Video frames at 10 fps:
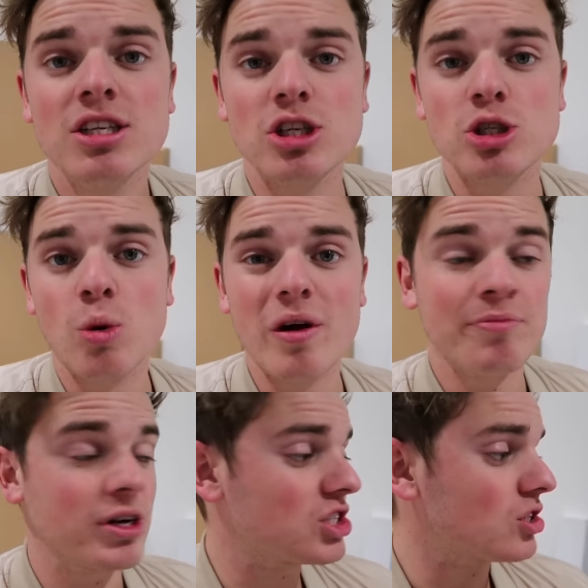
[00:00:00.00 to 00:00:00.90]
So I just got away
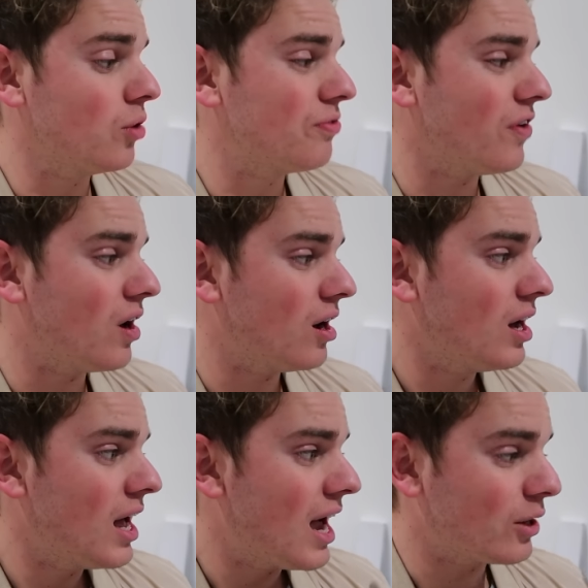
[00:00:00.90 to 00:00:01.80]
from my
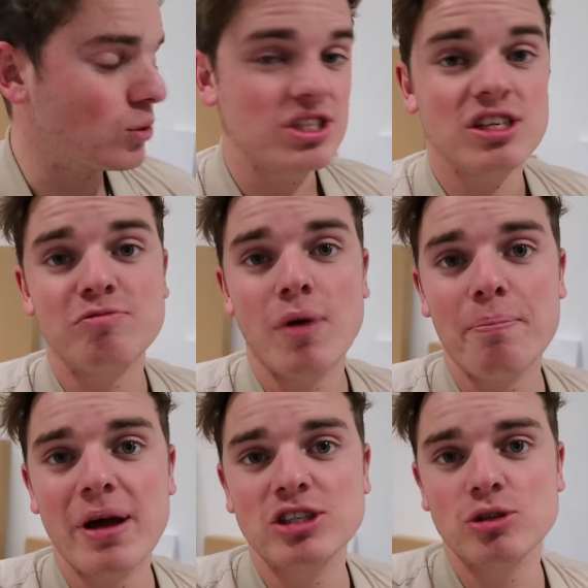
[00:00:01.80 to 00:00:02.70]
sofa and all the stuff in my
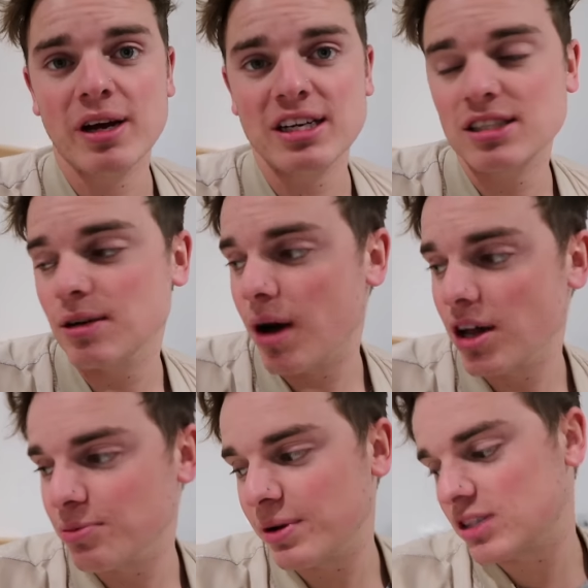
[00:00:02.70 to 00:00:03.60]
bedroom and some
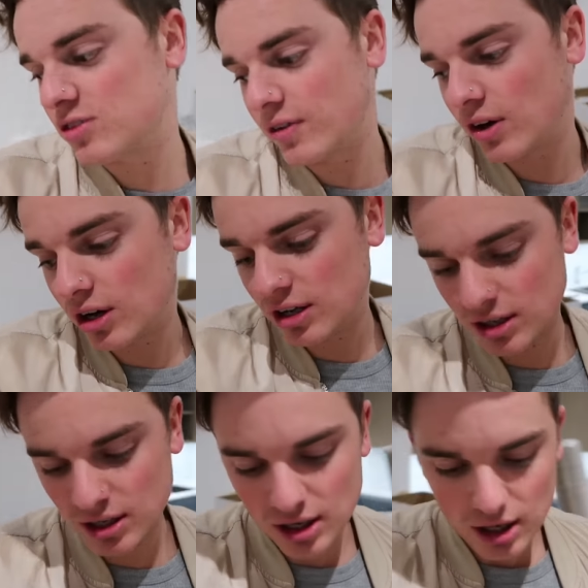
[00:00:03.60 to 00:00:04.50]
other bits for
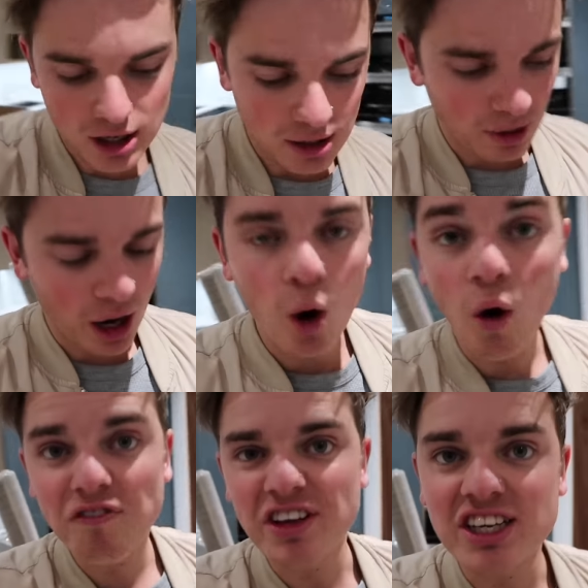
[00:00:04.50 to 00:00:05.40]
my
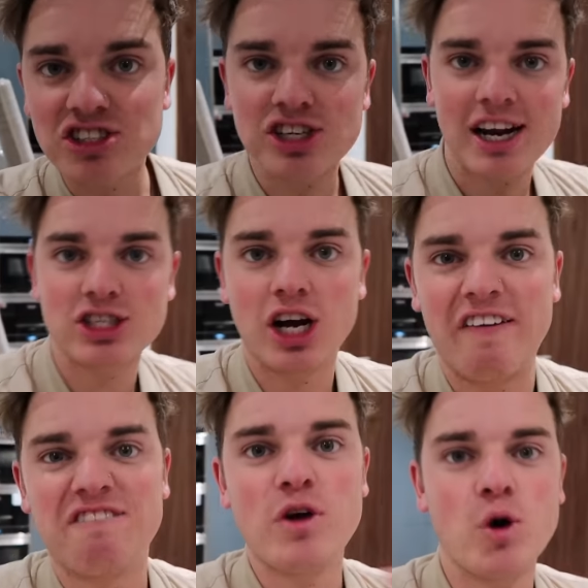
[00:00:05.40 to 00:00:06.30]
office slash kind
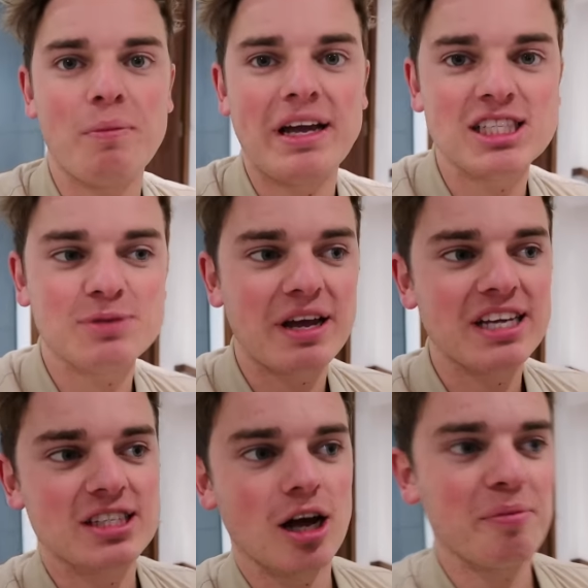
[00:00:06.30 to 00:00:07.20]
of filming
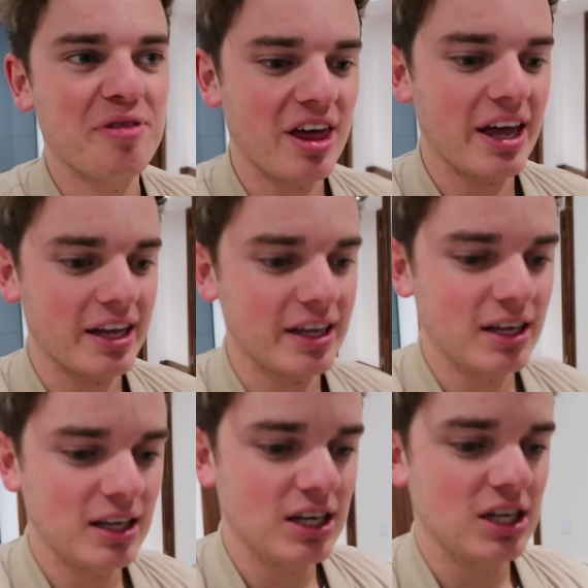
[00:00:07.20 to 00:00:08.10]
space type
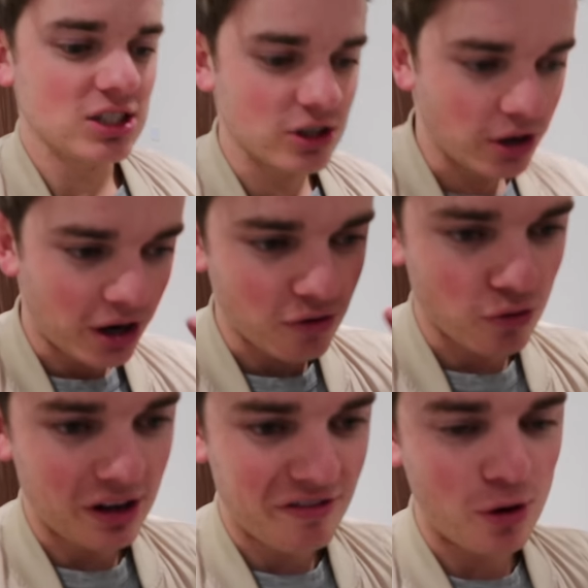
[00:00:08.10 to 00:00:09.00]
thing. So, you know, I can
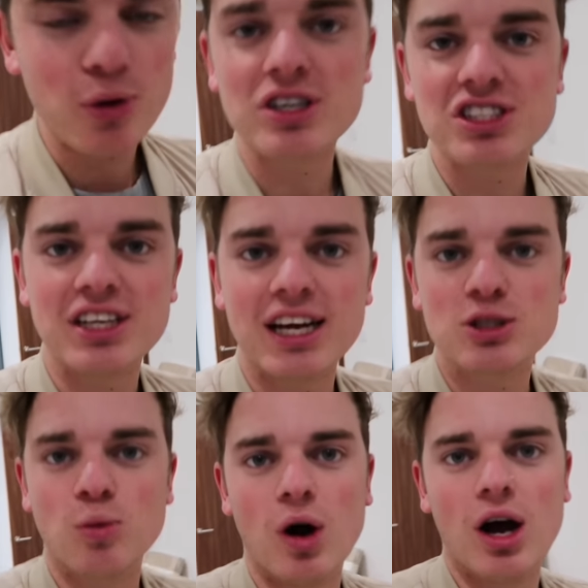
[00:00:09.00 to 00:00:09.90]
really focus and get
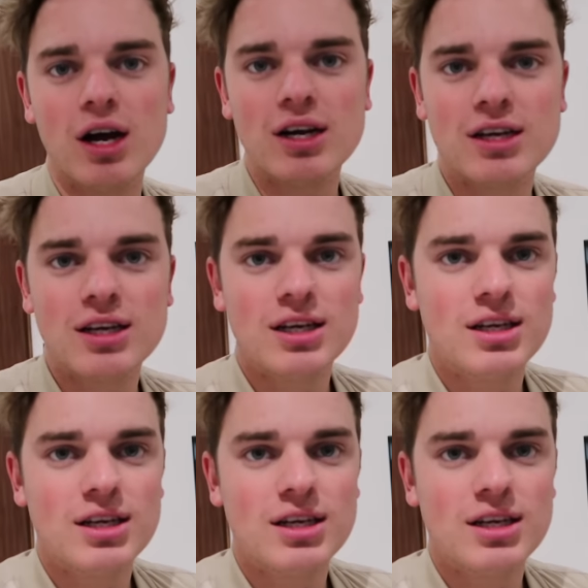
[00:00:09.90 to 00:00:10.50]
to work.